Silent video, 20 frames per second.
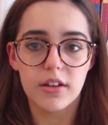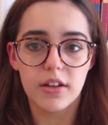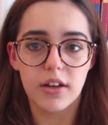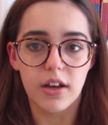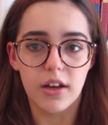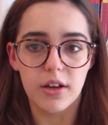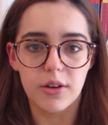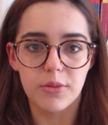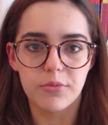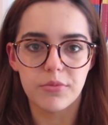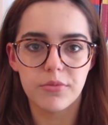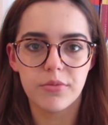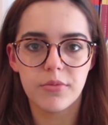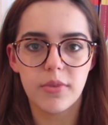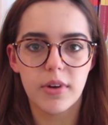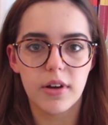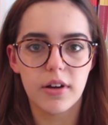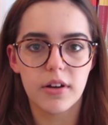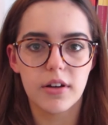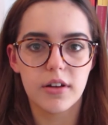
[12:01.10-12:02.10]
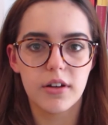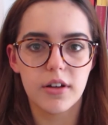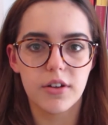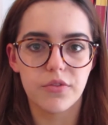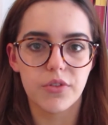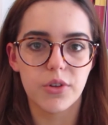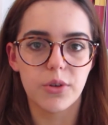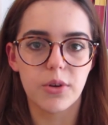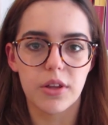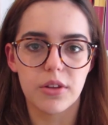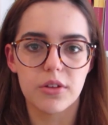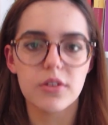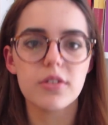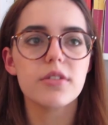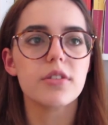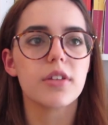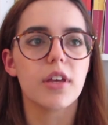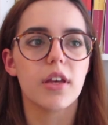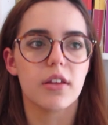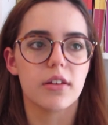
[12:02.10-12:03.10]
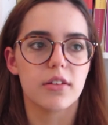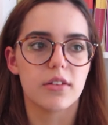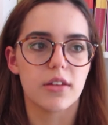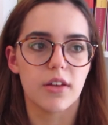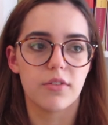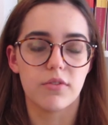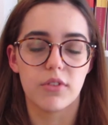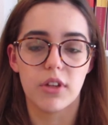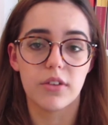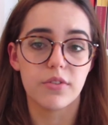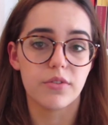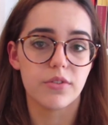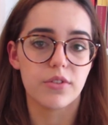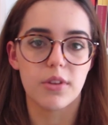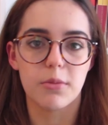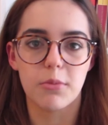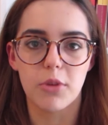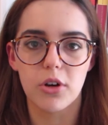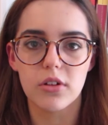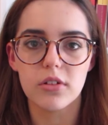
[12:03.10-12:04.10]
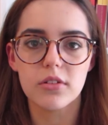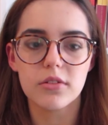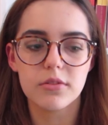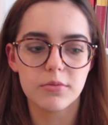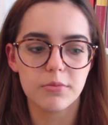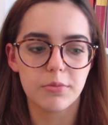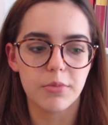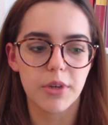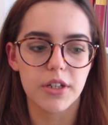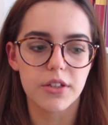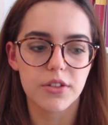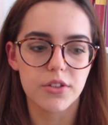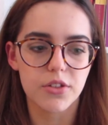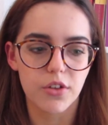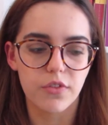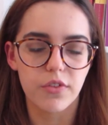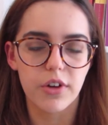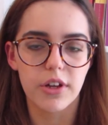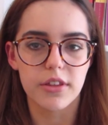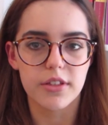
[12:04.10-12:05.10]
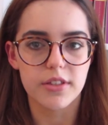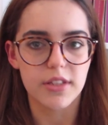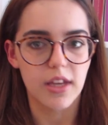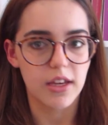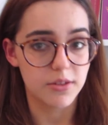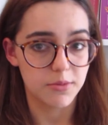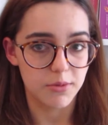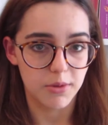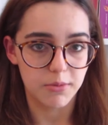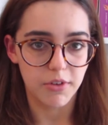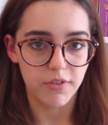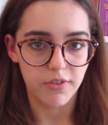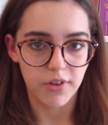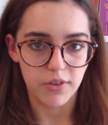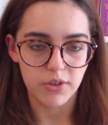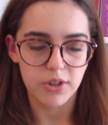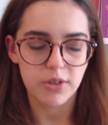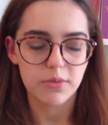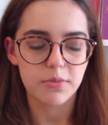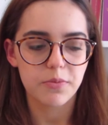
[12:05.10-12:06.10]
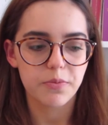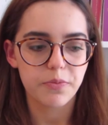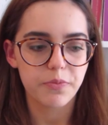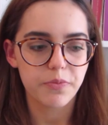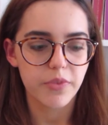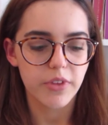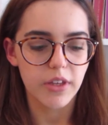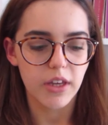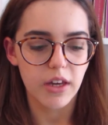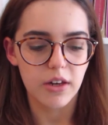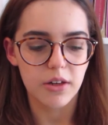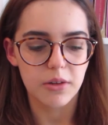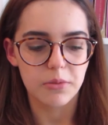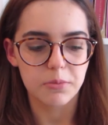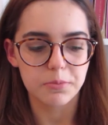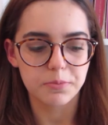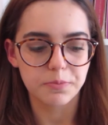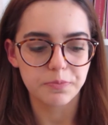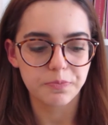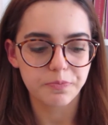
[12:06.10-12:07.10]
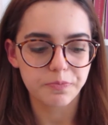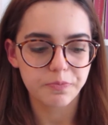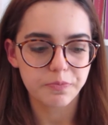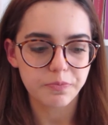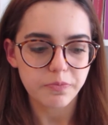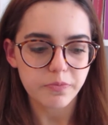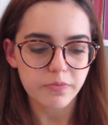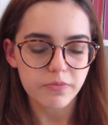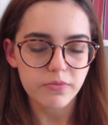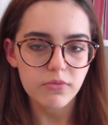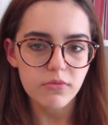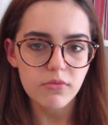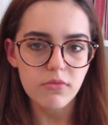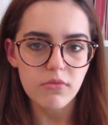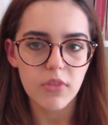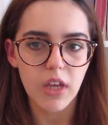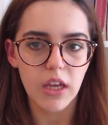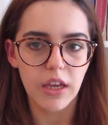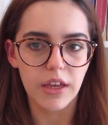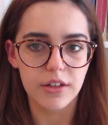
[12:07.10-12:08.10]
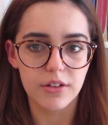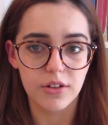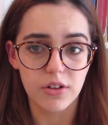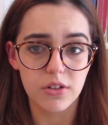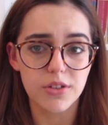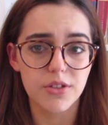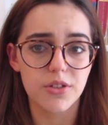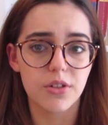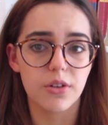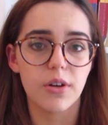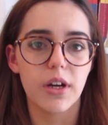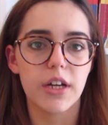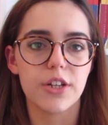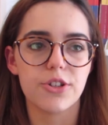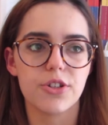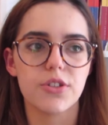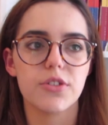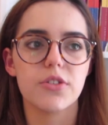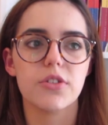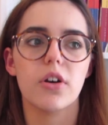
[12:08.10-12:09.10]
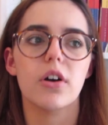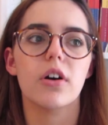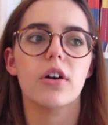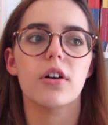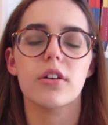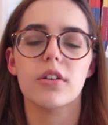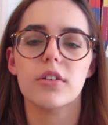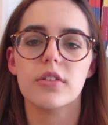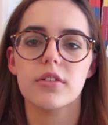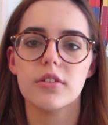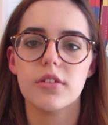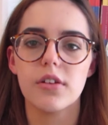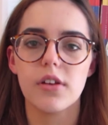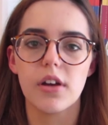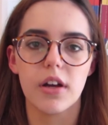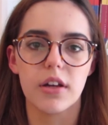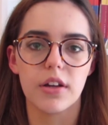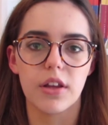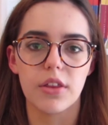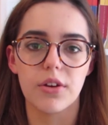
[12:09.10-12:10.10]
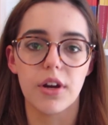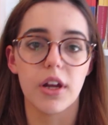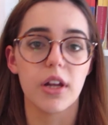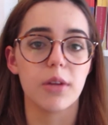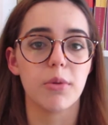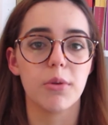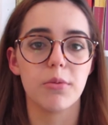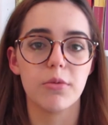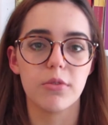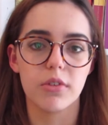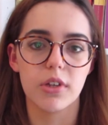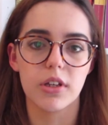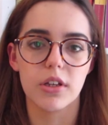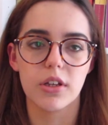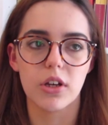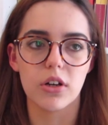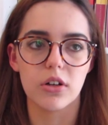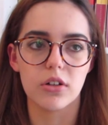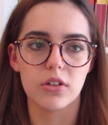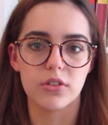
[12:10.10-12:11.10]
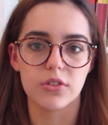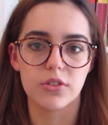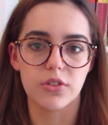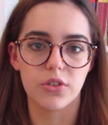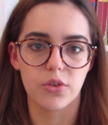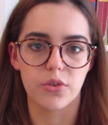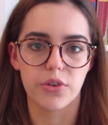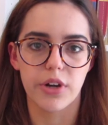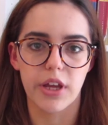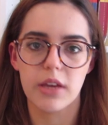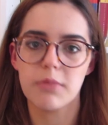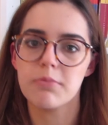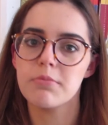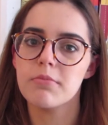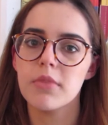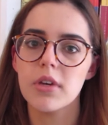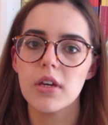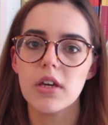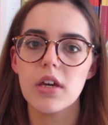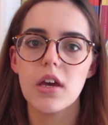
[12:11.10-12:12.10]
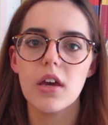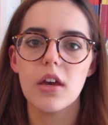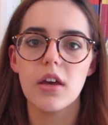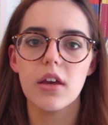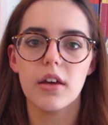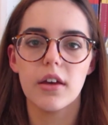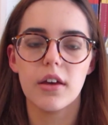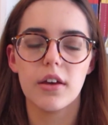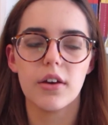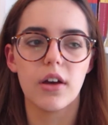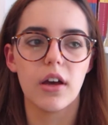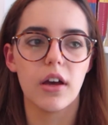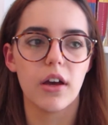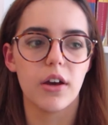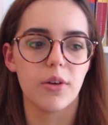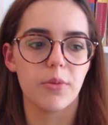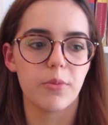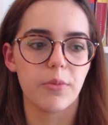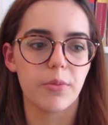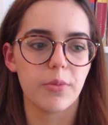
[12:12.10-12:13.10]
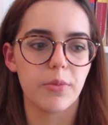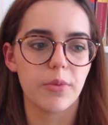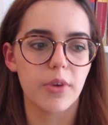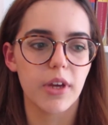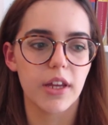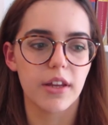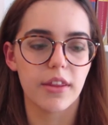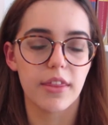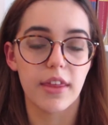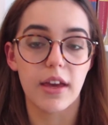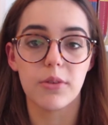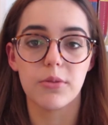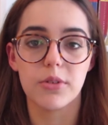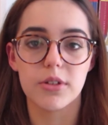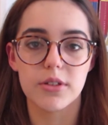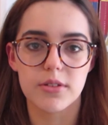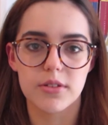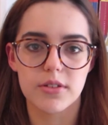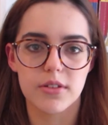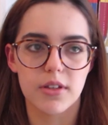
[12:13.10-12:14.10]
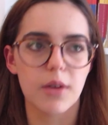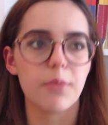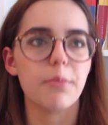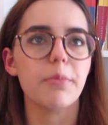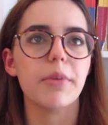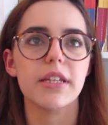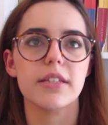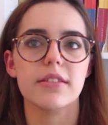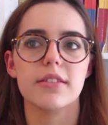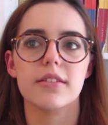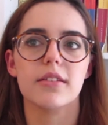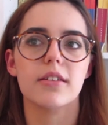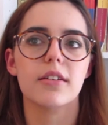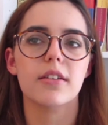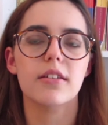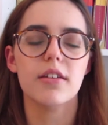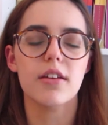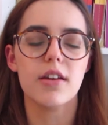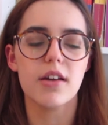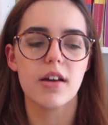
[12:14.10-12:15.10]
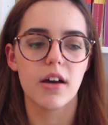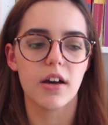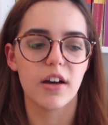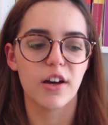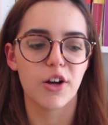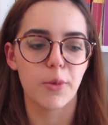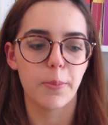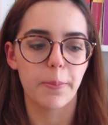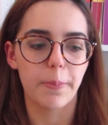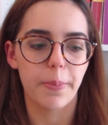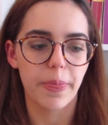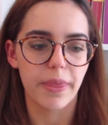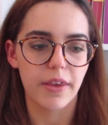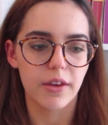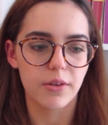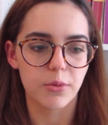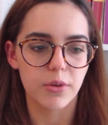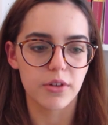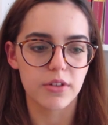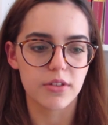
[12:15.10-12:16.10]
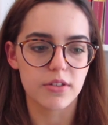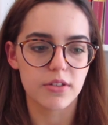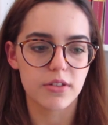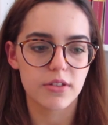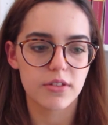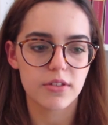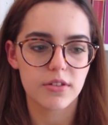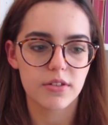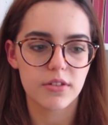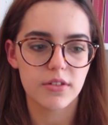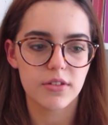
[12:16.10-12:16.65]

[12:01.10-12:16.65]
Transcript: a few others, and I've loved them all, but so far this has been my favorite. And also, I just saw another anime movie called Your Name, and that was amazing. It's